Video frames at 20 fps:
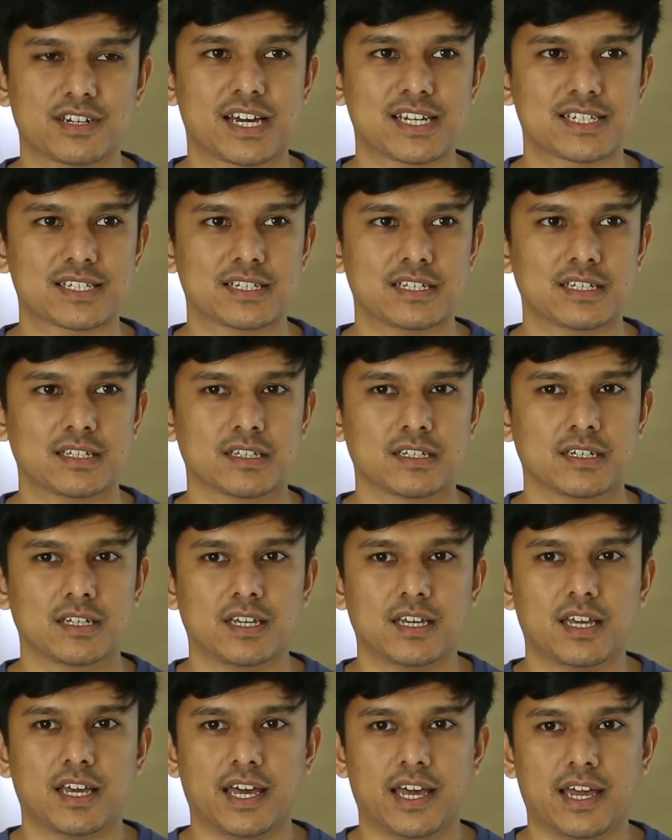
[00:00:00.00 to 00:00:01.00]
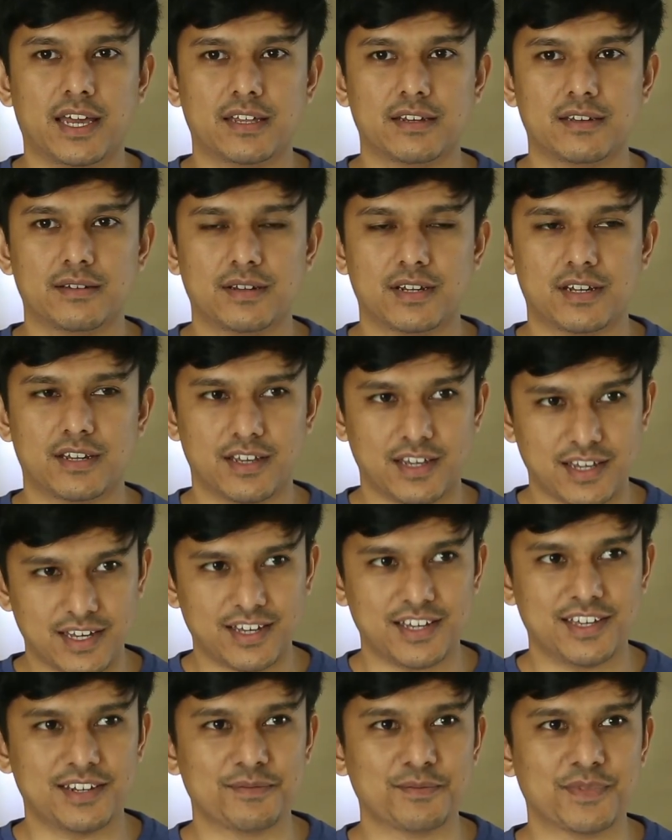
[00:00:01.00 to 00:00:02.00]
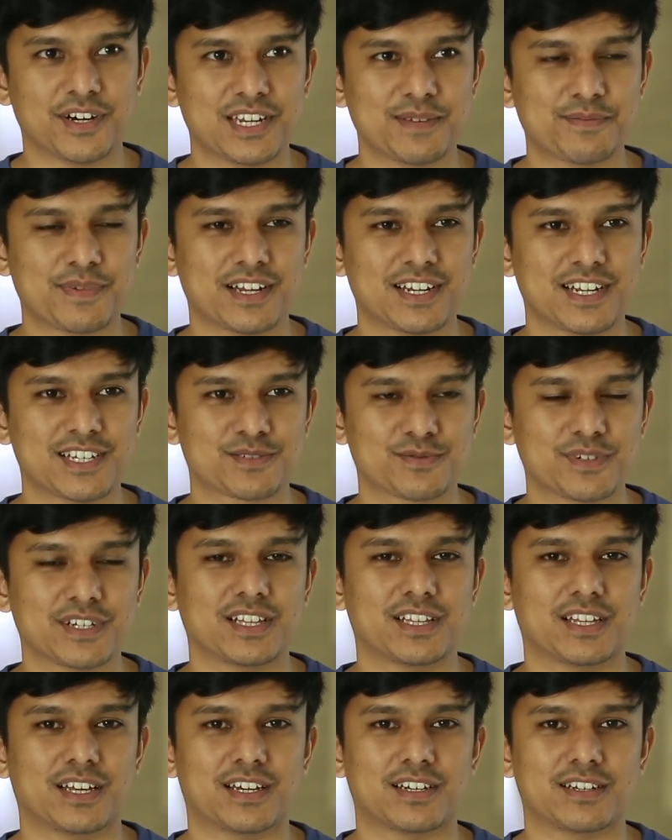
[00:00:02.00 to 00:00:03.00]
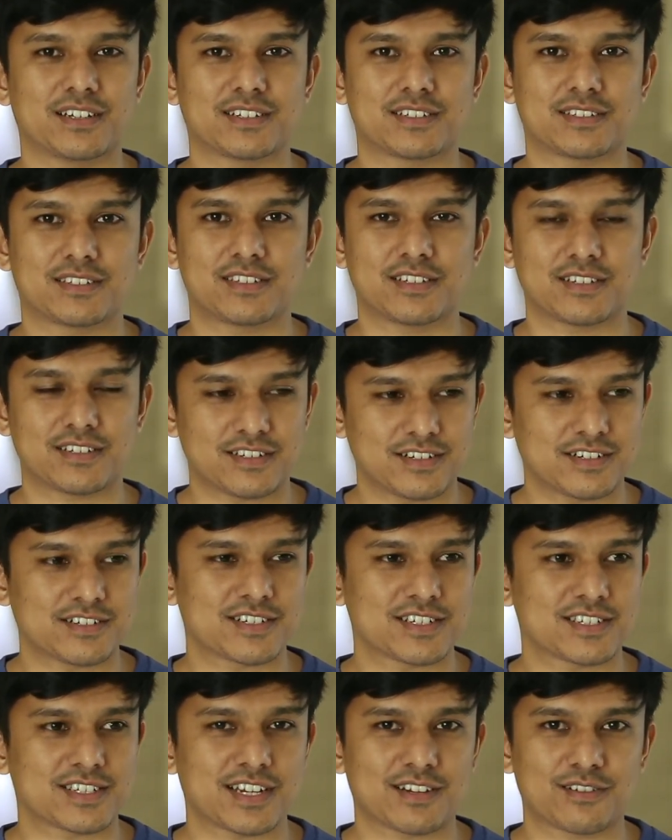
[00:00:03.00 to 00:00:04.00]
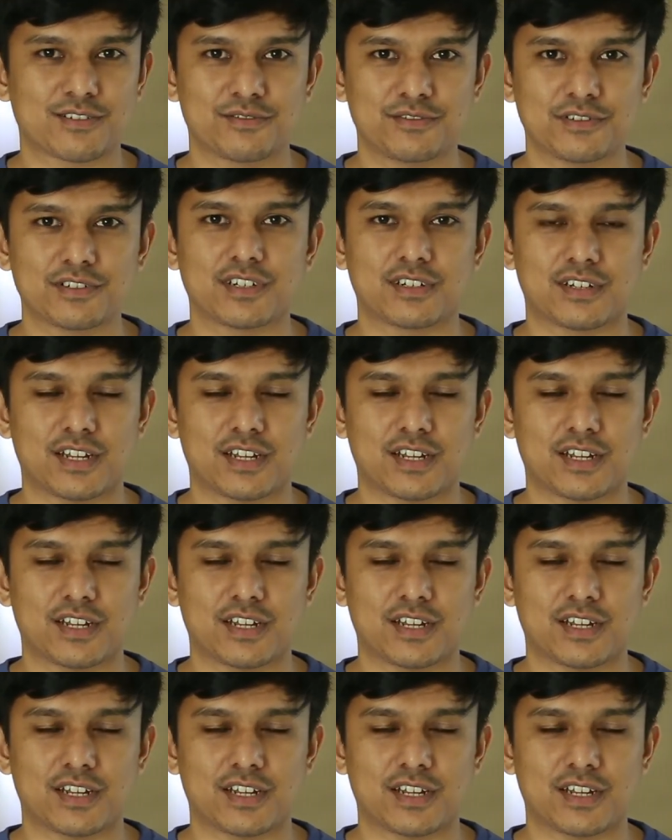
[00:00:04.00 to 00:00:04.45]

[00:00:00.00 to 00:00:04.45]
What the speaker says: nicely. And in Manipal as well, the nurses are good.